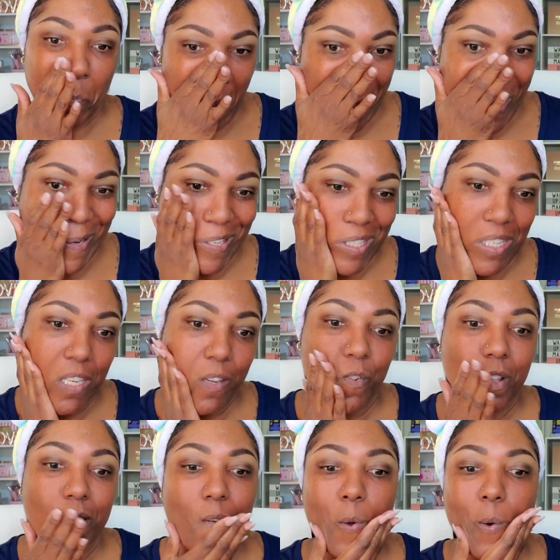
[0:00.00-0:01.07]
honestly,
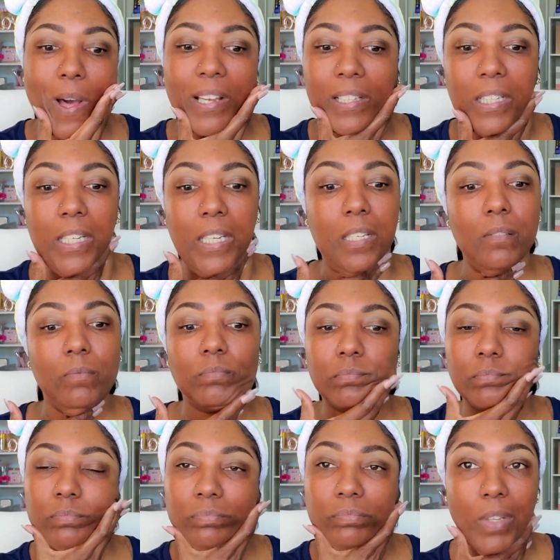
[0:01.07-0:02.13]
for the quality,
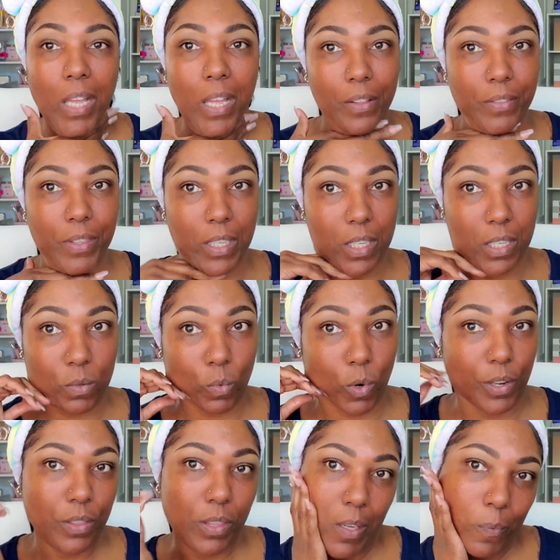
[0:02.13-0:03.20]
I don't think it's
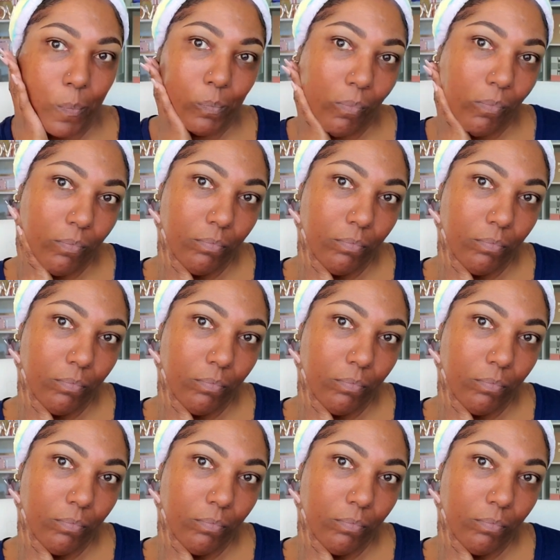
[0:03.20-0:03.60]
worth it.